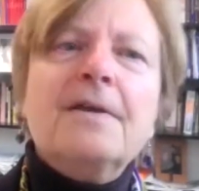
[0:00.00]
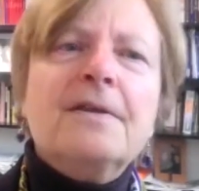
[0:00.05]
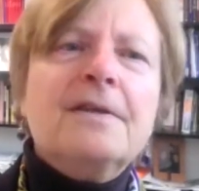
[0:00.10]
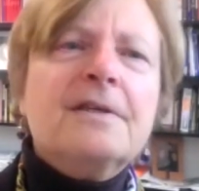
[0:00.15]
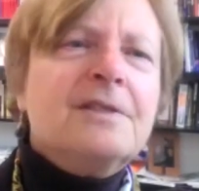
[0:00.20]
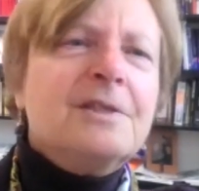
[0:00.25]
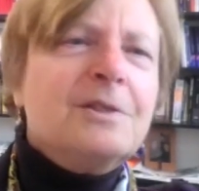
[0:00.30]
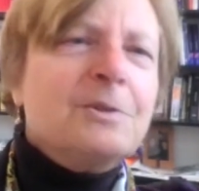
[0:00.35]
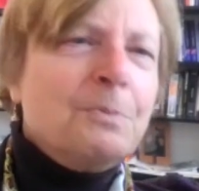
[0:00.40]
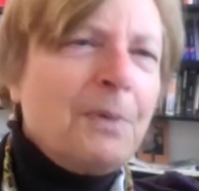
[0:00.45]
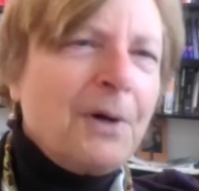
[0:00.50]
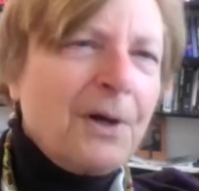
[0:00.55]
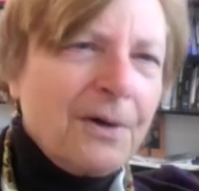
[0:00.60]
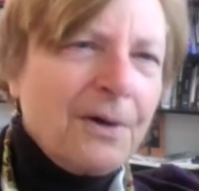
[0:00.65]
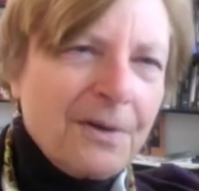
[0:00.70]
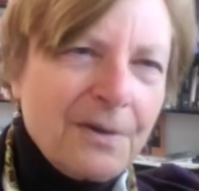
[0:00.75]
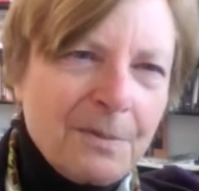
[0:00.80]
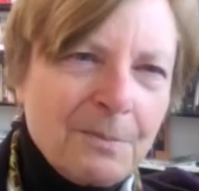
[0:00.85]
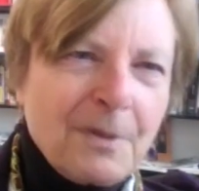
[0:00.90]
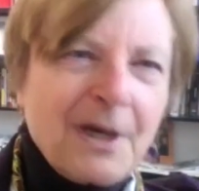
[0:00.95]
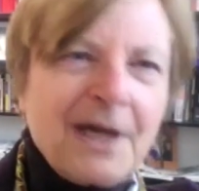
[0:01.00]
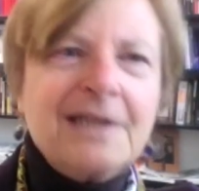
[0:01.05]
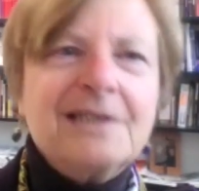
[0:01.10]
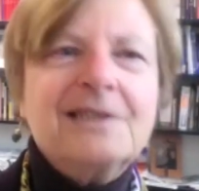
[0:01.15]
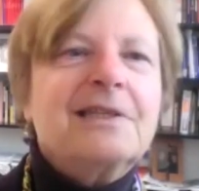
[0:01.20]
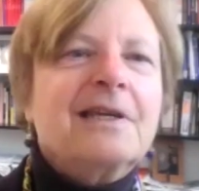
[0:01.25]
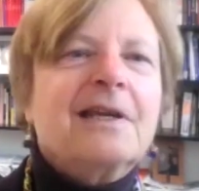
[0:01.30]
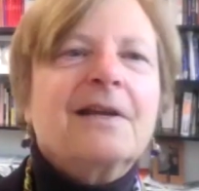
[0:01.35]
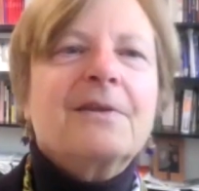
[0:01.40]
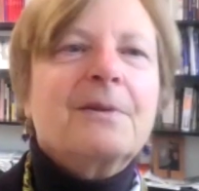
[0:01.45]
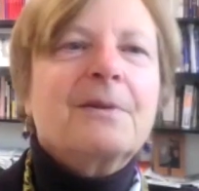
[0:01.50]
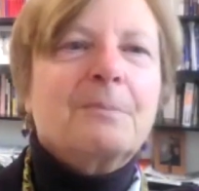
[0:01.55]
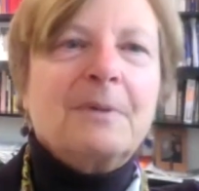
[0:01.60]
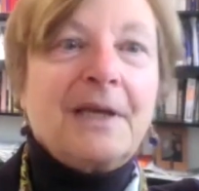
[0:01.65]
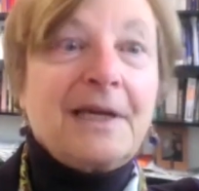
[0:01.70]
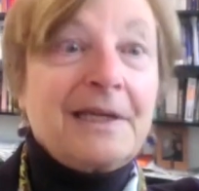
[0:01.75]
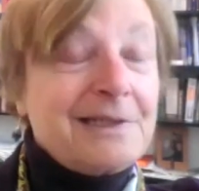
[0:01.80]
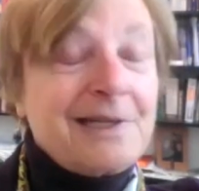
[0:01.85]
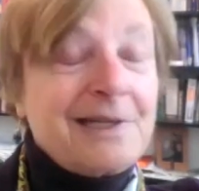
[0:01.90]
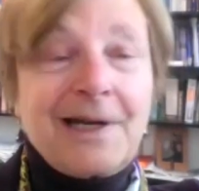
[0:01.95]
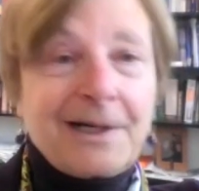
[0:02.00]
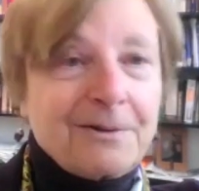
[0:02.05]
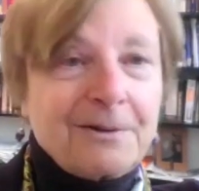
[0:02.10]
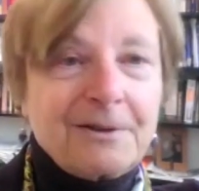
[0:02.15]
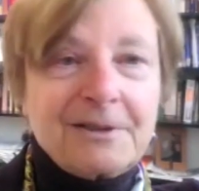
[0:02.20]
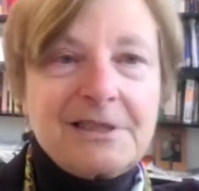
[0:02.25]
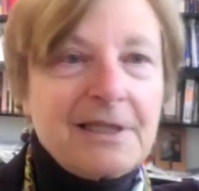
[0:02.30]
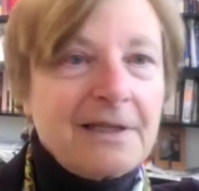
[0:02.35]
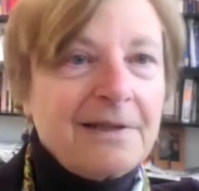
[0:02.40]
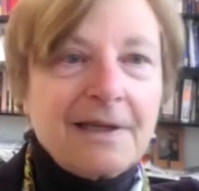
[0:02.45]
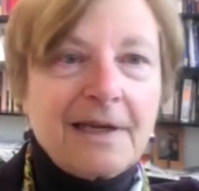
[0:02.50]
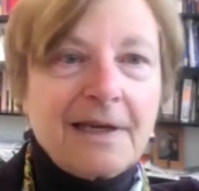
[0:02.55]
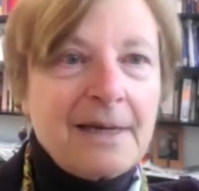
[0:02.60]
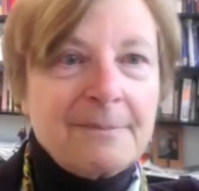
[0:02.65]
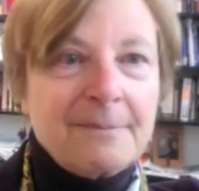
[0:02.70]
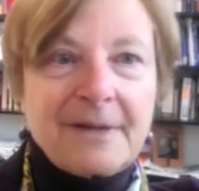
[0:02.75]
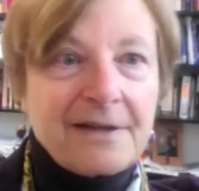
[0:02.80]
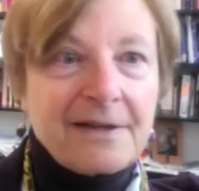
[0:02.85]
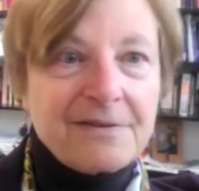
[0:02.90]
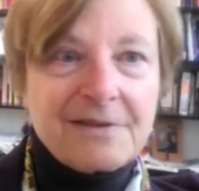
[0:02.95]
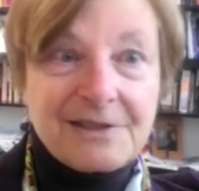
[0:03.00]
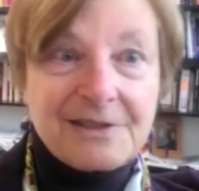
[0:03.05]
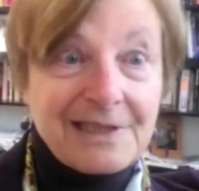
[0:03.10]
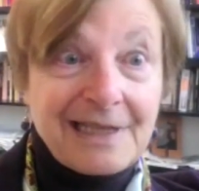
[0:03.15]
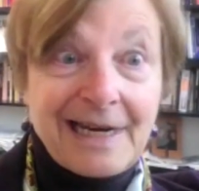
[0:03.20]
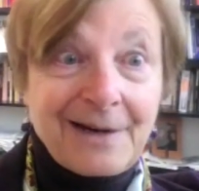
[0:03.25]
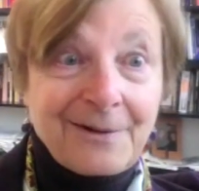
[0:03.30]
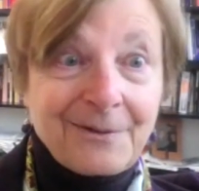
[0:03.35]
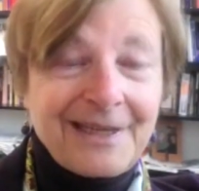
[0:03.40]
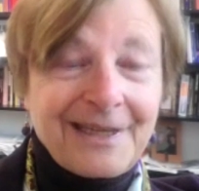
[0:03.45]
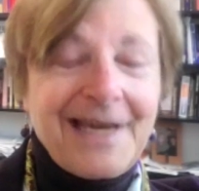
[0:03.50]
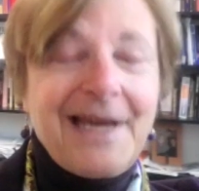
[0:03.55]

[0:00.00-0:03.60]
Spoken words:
This is part of the mindset of the plantocracy that came out of the South.